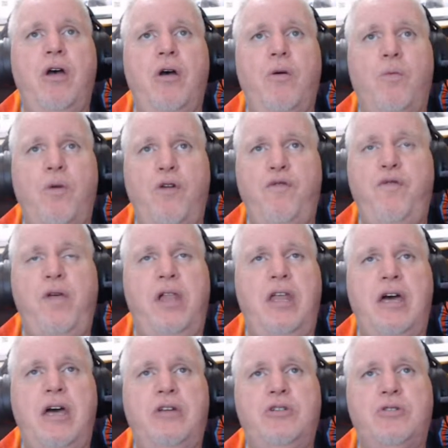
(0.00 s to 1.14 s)
We're filling
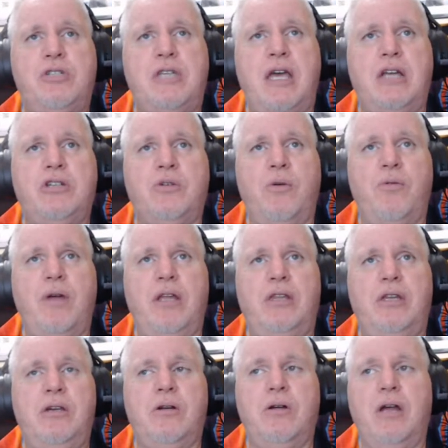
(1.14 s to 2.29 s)
out your schedule right
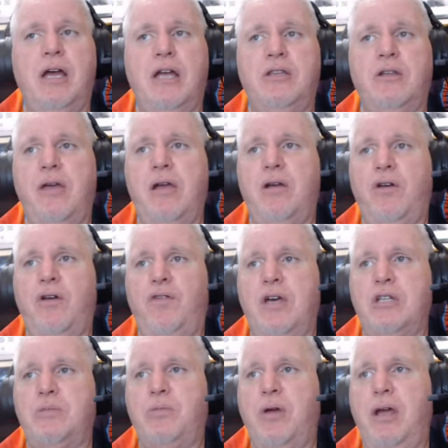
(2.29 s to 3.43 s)
here at the Lakers
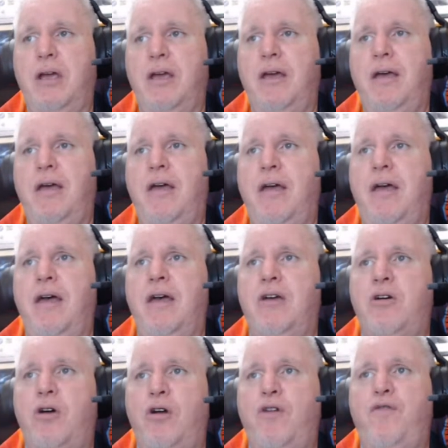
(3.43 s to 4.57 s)
Fast Break.
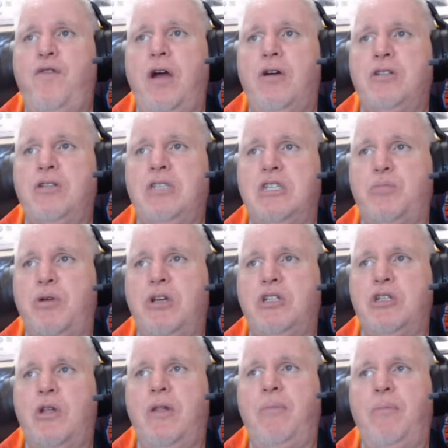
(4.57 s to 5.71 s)
Kurt Affair says Prince
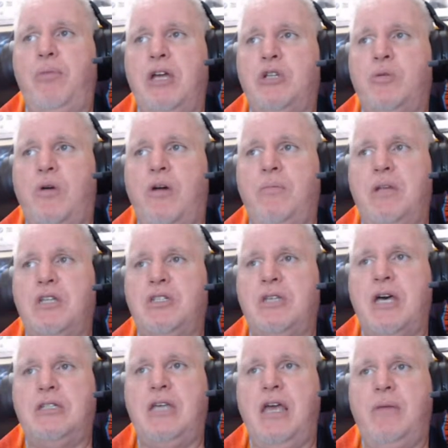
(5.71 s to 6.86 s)
only played 12 minutes
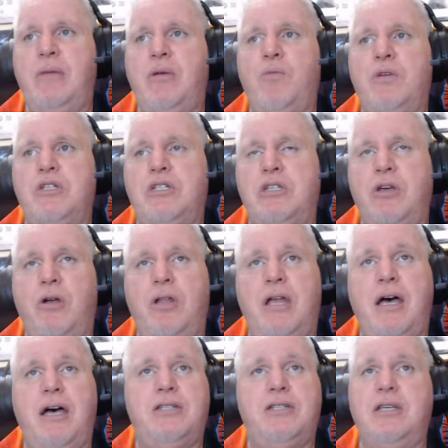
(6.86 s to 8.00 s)
last game and we still
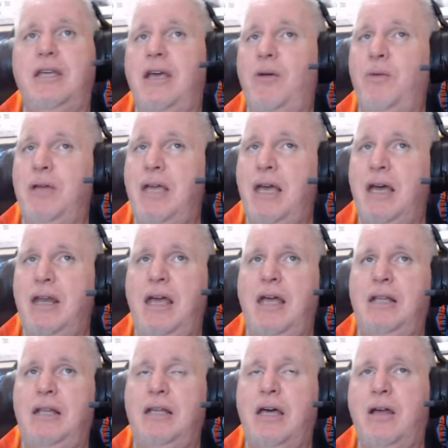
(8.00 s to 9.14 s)
lost. Yeah, we can't
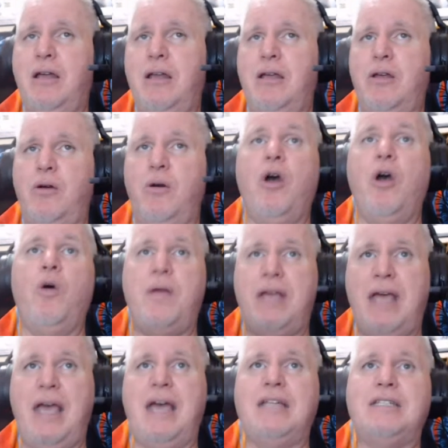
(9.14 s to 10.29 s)
hang that on. We
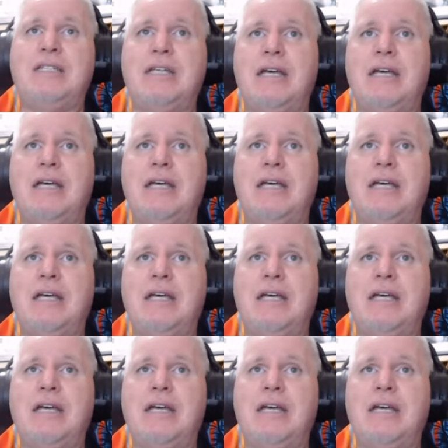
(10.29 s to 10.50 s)
can't